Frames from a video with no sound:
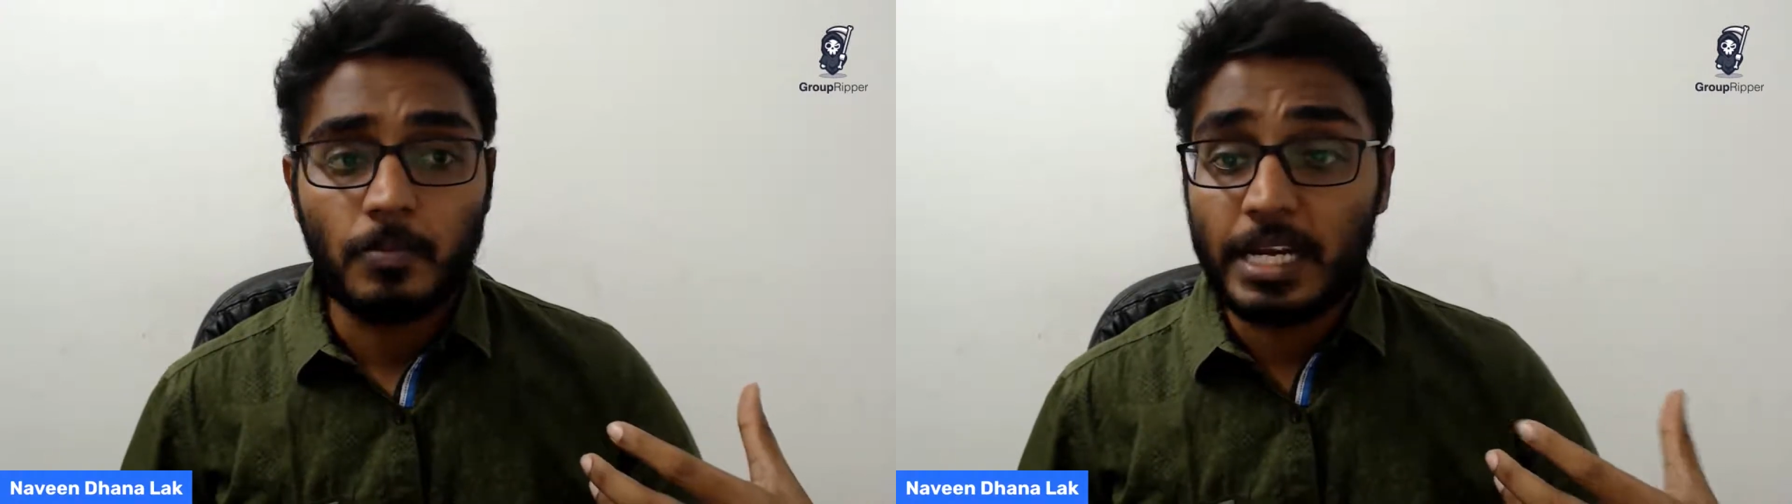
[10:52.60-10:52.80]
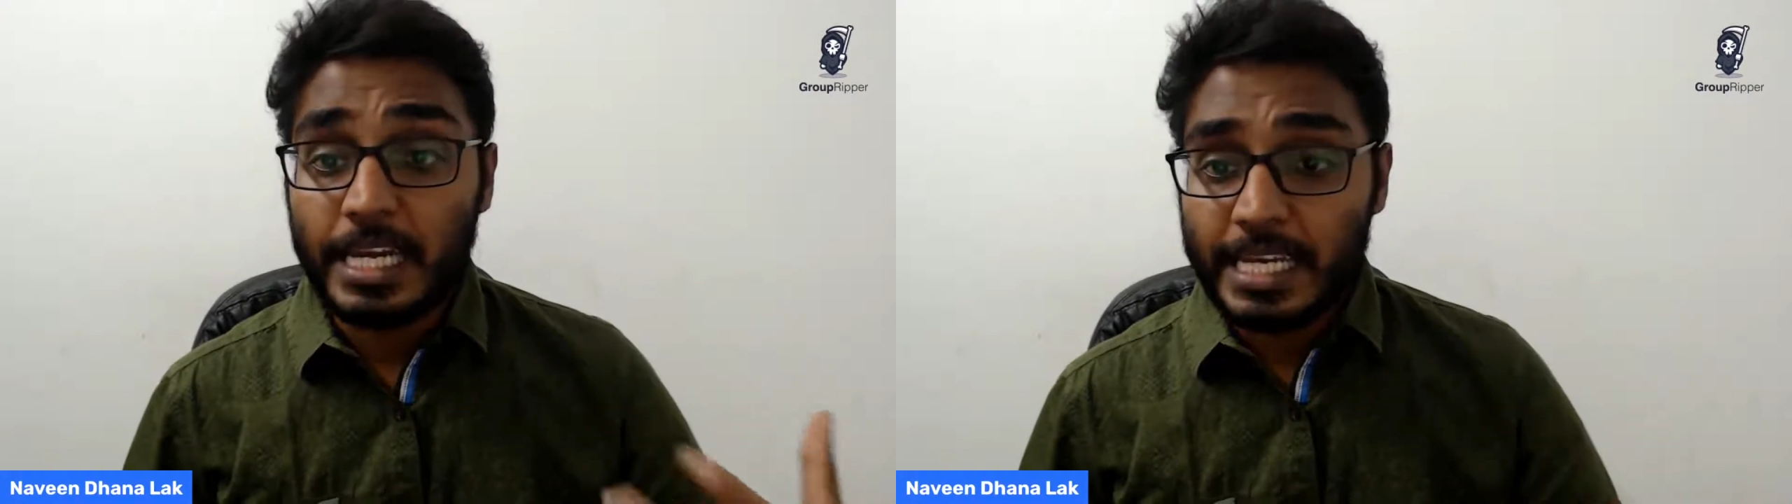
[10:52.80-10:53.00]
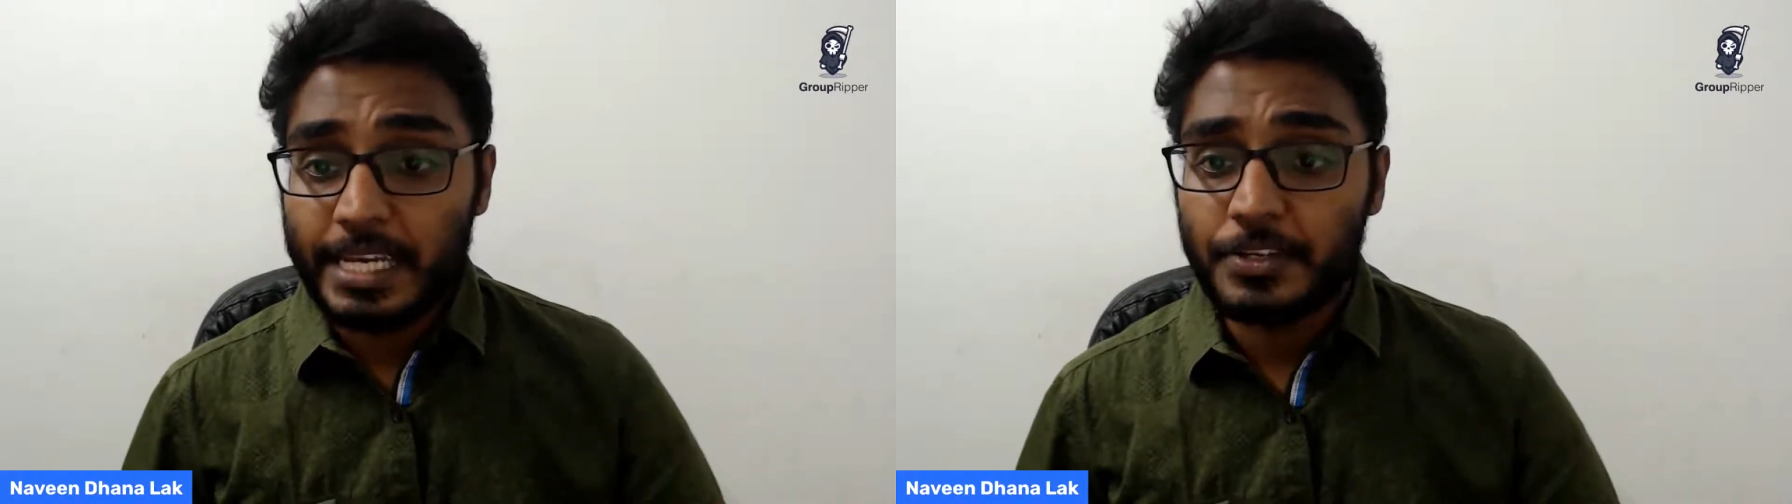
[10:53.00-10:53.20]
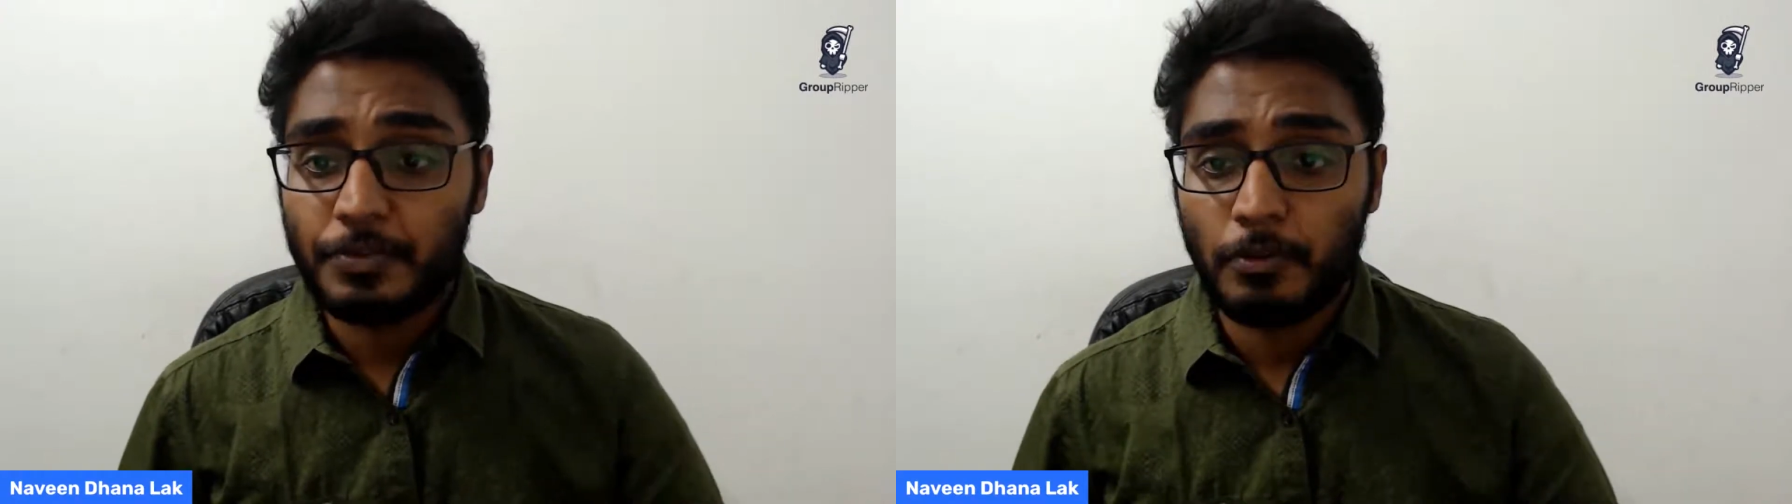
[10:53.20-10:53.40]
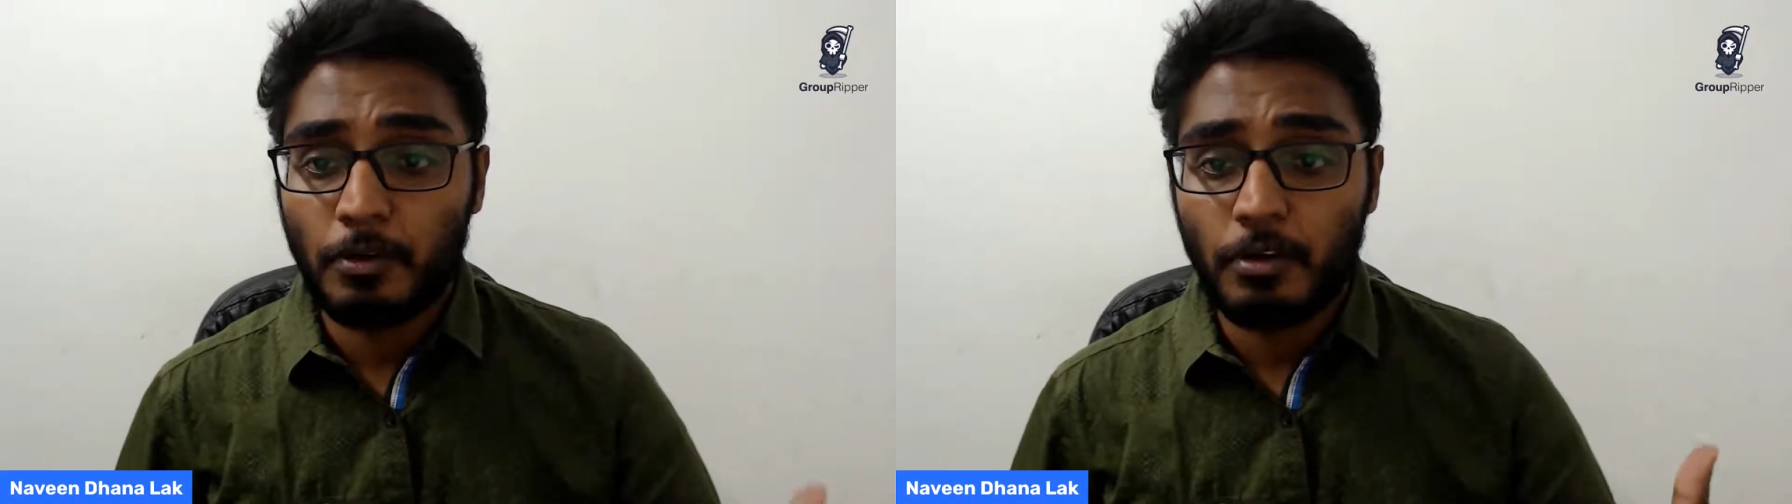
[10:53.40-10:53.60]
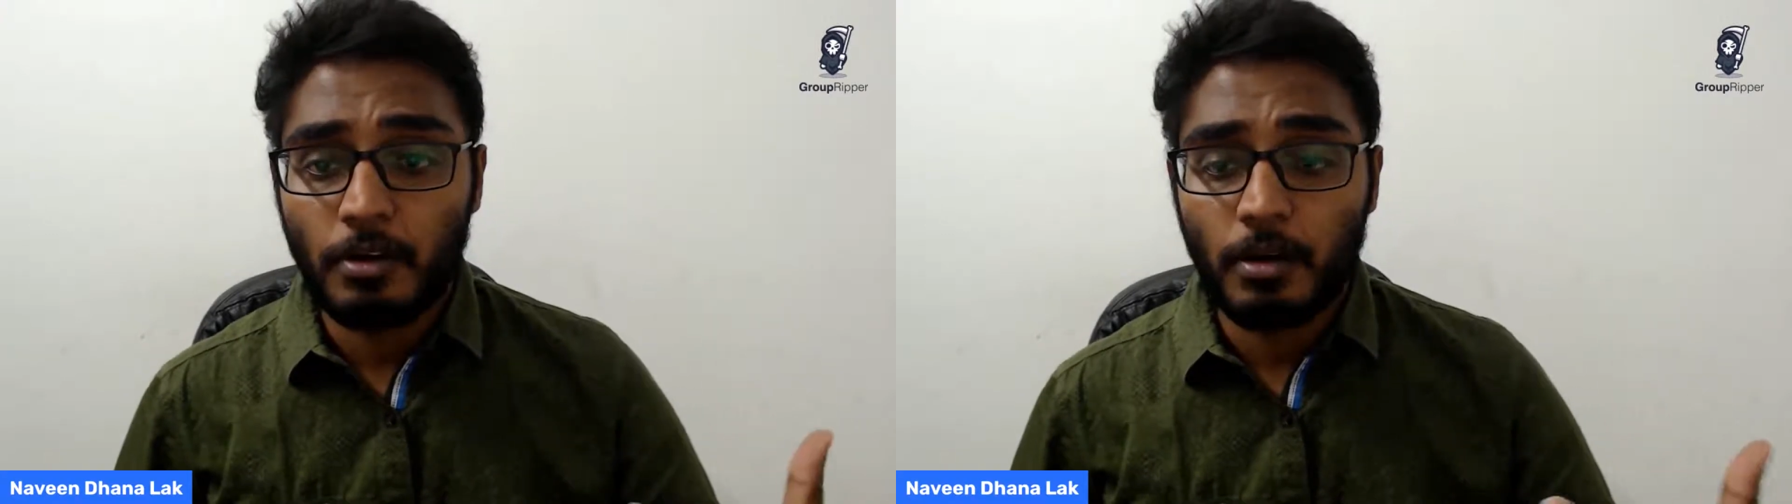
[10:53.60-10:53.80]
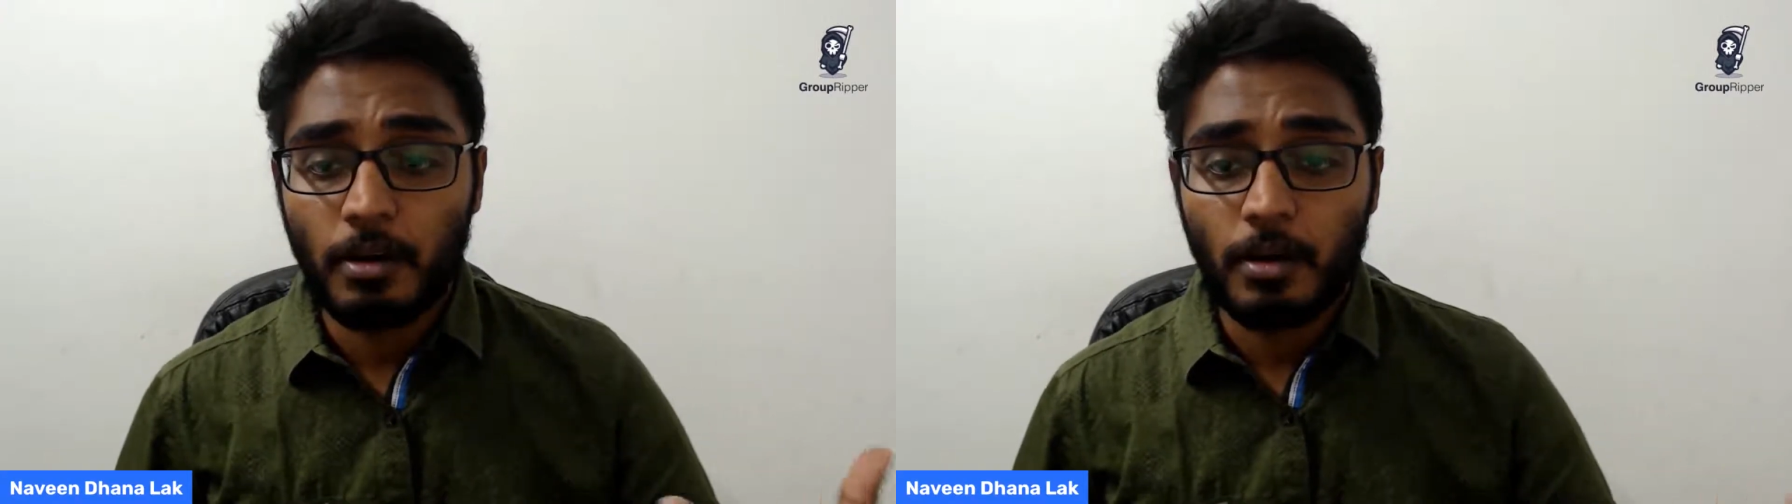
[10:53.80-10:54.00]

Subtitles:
leads for